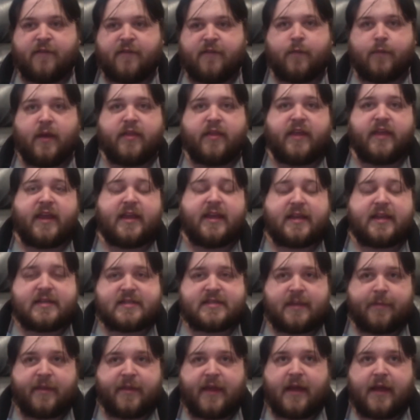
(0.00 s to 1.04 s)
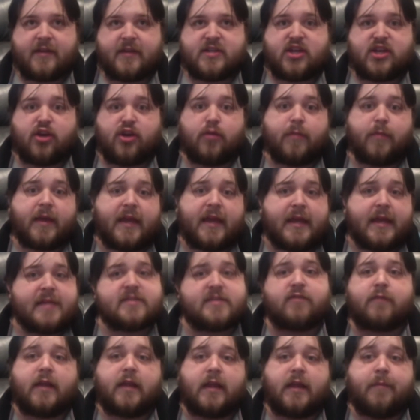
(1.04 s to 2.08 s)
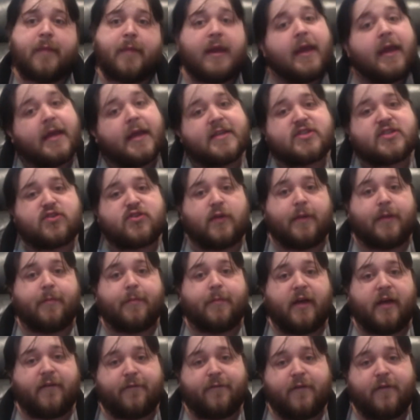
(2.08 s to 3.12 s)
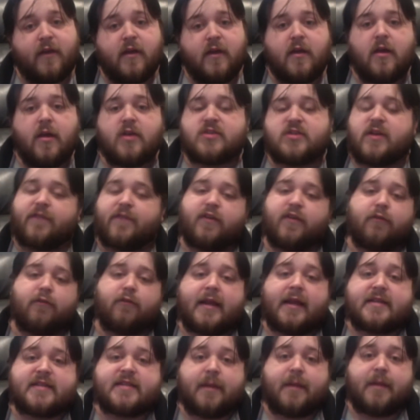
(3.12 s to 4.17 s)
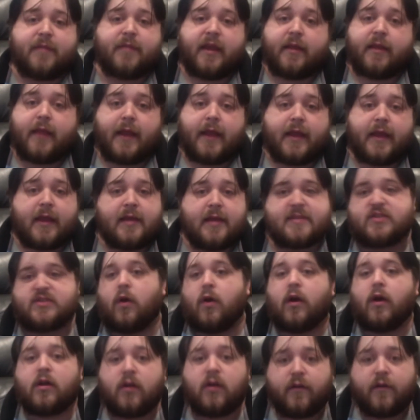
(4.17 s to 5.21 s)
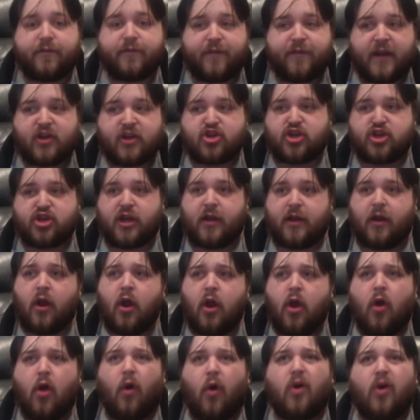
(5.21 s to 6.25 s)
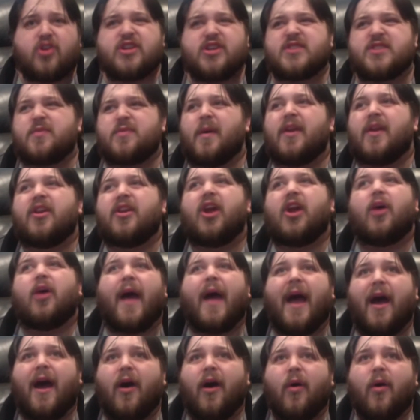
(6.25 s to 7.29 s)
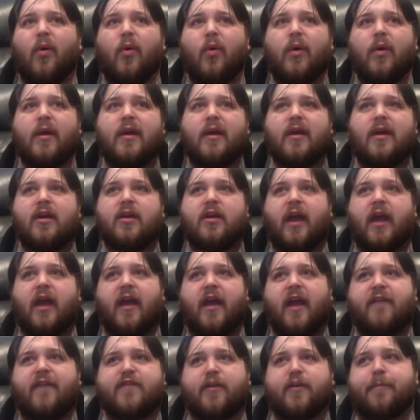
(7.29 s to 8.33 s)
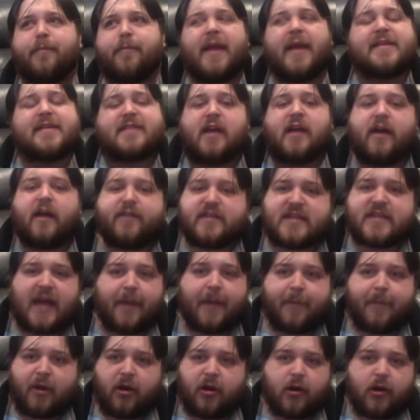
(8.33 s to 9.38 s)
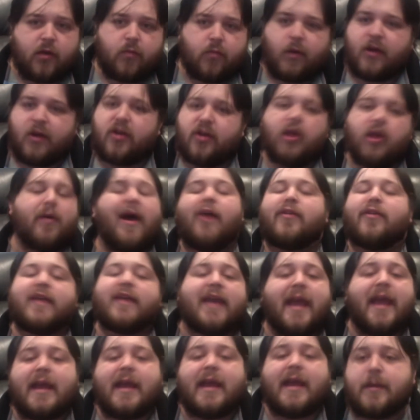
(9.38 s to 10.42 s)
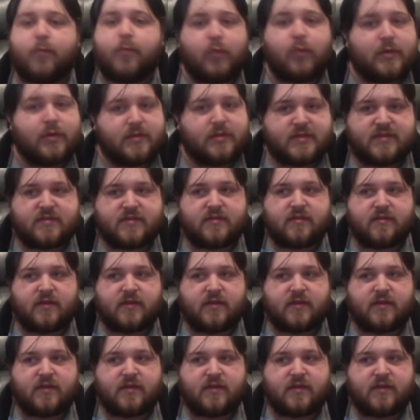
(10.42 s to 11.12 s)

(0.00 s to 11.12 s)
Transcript: with, he does some of that too, but he's a really big history buff. So if you're writing something like historical fiction, or just want to know how, if you're basing off a time period and want to know how the kingdoms